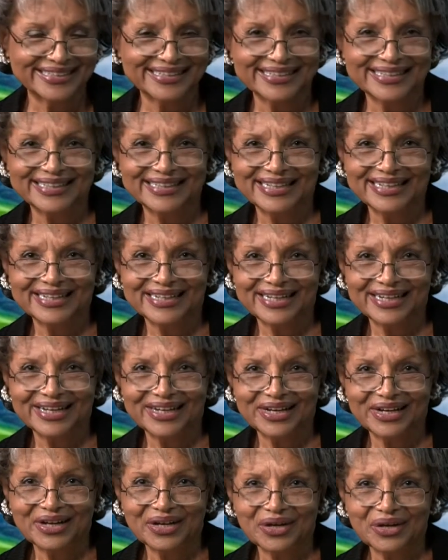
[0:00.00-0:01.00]

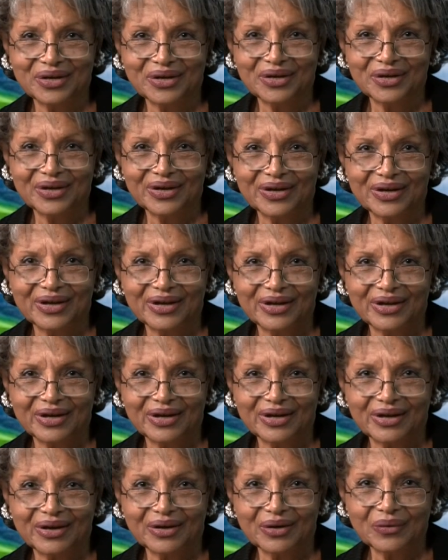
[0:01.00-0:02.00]

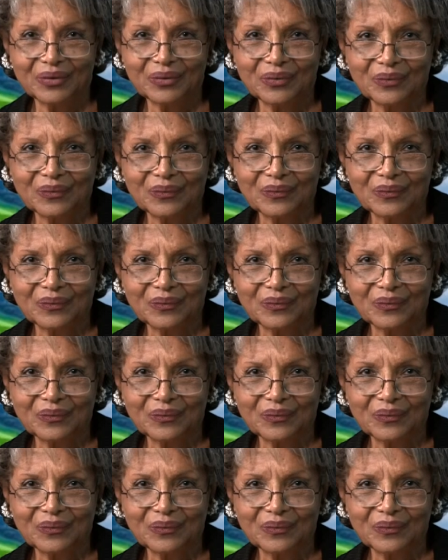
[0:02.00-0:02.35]
(no one is talking)